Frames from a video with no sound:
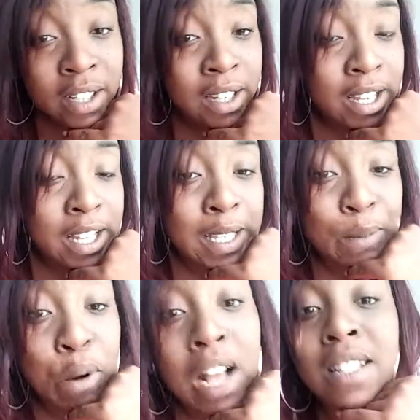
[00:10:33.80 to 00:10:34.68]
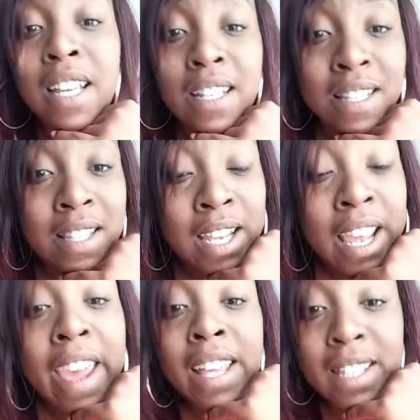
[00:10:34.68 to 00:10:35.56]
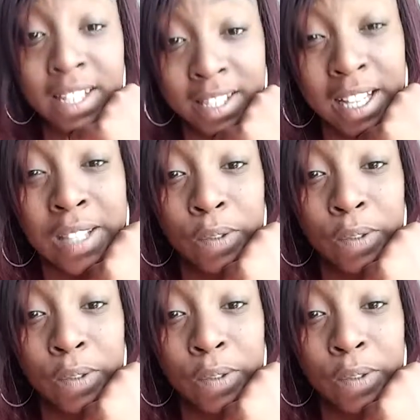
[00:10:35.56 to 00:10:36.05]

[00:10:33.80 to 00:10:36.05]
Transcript: this process is successful.